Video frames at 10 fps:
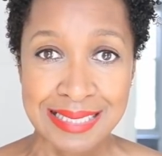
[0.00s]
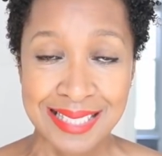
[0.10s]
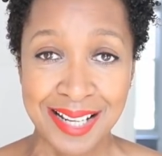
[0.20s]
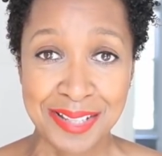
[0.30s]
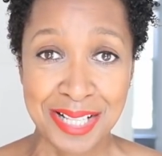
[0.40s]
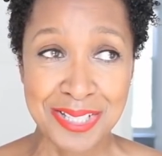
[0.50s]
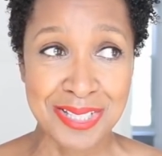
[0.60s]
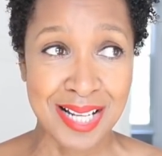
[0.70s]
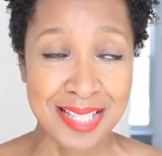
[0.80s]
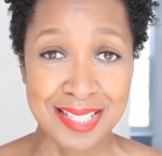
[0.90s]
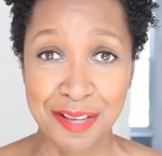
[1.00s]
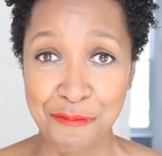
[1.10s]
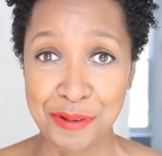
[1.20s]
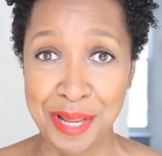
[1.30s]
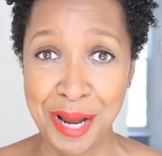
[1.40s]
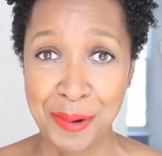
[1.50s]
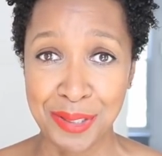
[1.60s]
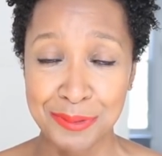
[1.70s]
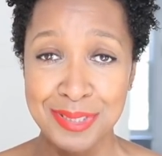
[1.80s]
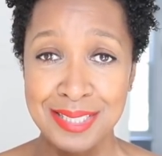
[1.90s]
yeah, that's that's it for now.
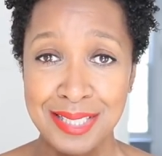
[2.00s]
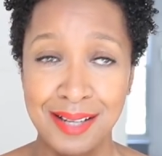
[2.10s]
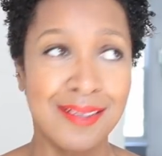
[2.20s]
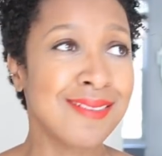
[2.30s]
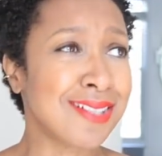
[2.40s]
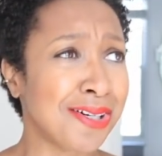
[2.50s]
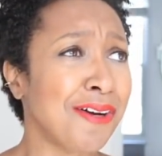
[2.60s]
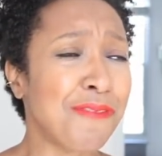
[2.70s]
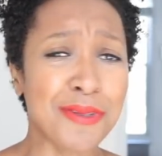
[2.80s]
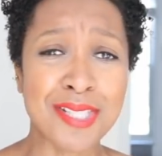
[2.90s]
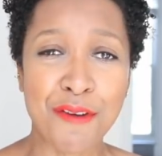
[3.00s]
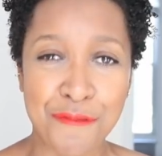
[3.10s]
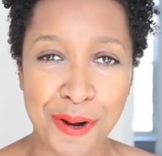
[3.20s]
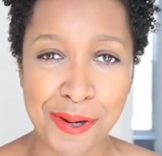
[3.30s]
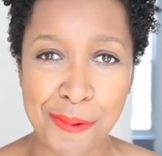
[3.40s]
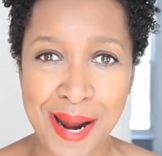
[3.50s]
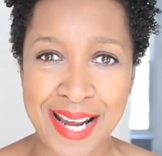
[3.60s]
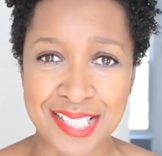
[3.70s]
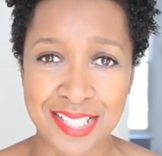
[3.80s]
I'll see. Oh God, it so far away